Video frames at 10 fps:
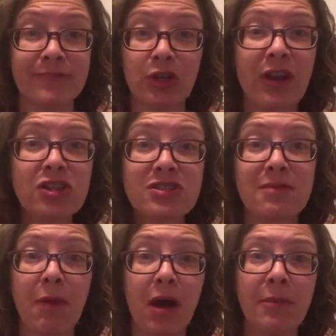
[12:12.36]
You're not just
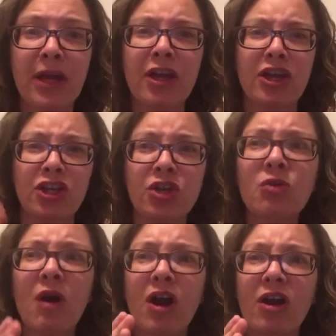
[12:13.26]
a mom.
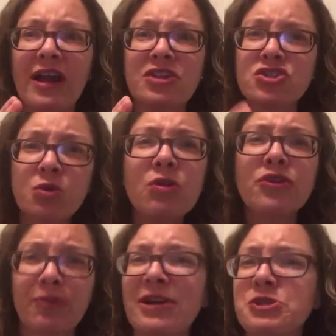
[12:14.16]
You are a school
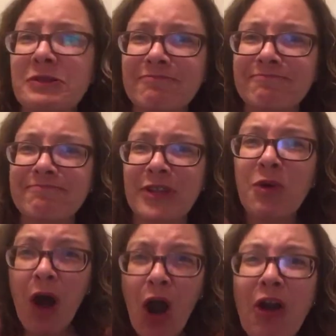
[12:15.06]
director.
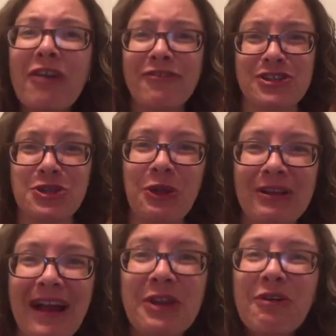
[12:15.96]
You are official.
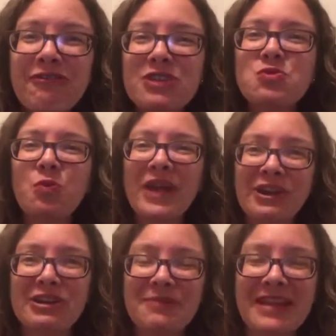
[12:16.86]
I know it feels
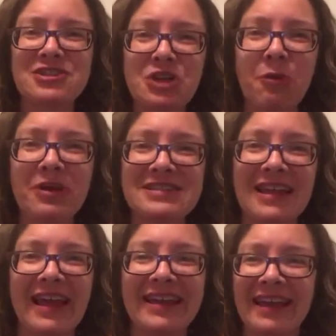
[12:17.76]
weird because no one's
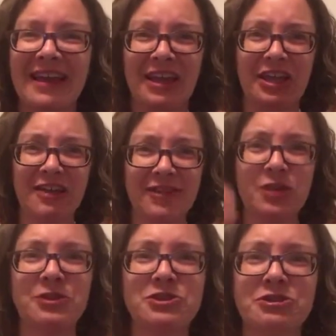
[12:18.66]
like given
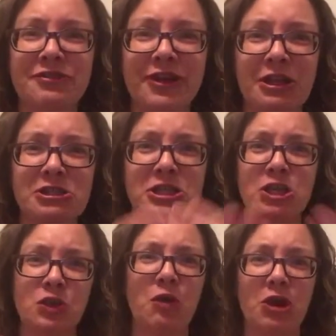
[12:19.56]
you a certificate and
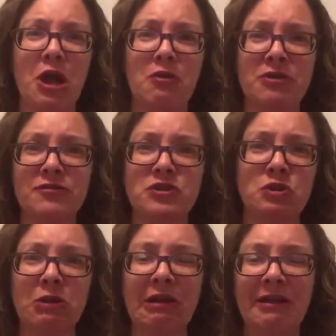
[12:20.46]
said you are now an
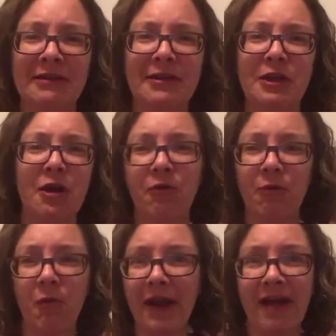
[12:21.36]
official,
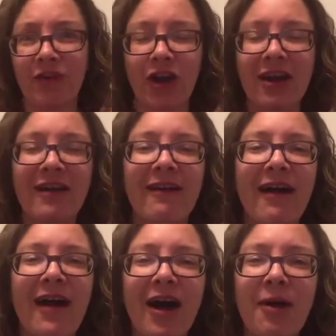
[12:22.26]
whatever.
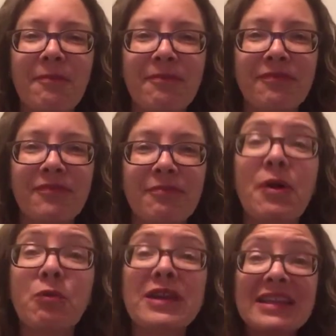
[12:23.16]

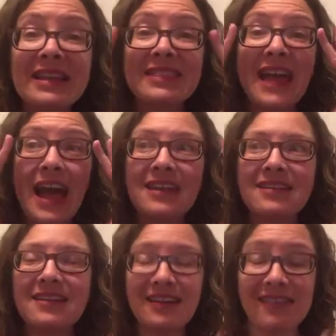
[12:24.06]
But really
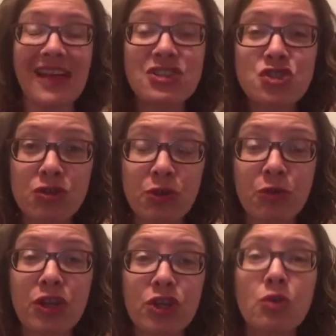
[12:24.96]
that's true.
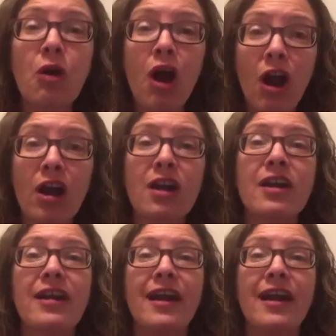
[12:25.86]
You are